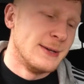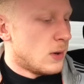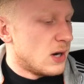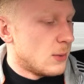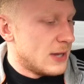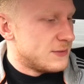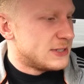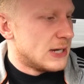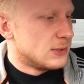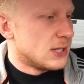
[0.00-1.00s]
While I wait for
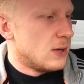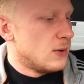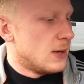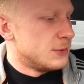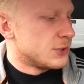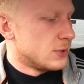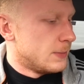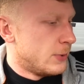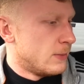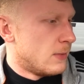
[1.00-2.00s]
Celso, I'm just going to
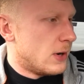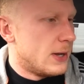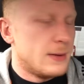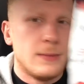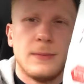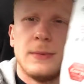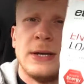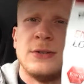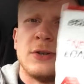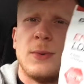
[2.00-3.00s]
put my
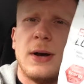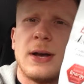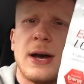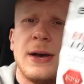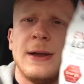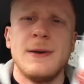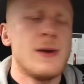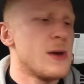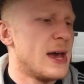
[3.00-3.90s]
intra workout in.